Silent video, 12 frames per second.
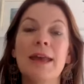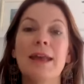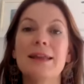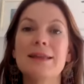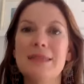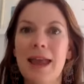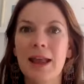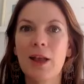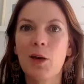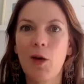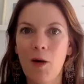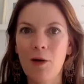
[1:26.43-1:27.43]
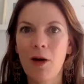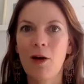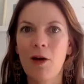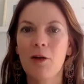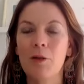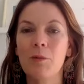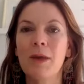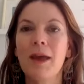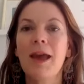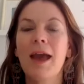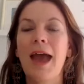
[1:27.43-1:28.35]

is they go home